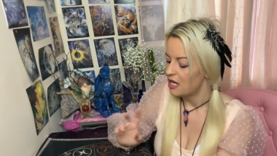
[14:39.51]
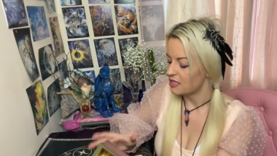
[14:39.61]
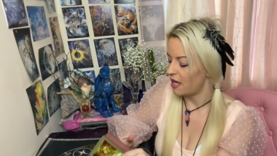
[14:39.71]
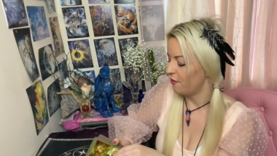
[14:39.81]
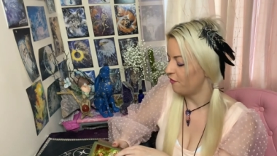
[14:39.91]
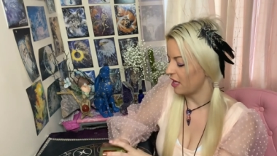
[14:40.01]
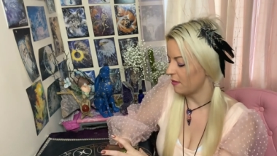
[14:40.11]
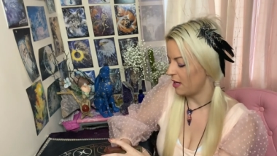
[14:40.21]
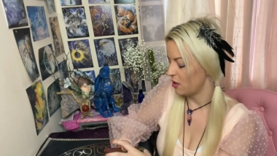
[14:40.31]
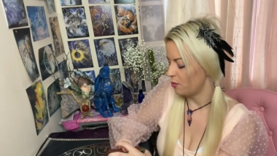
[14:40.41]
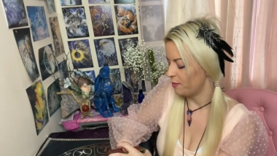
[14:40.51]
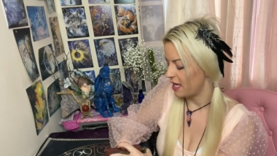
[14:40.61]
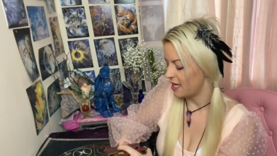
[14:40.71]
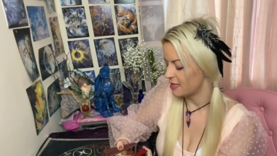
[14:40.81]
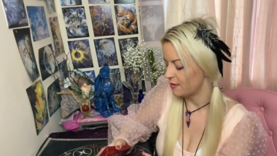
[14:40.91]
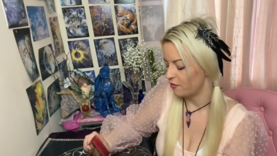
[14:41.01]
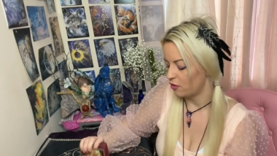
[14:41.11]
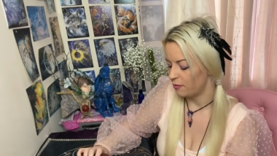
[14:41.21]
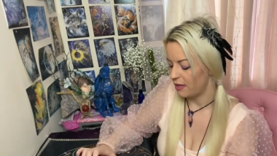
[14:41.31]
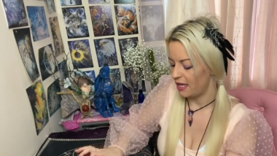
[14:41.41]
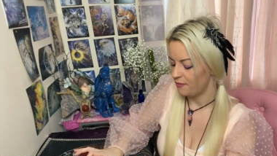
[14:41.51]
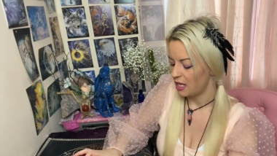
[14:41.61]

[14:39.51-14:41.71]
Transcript: So think about your person for me.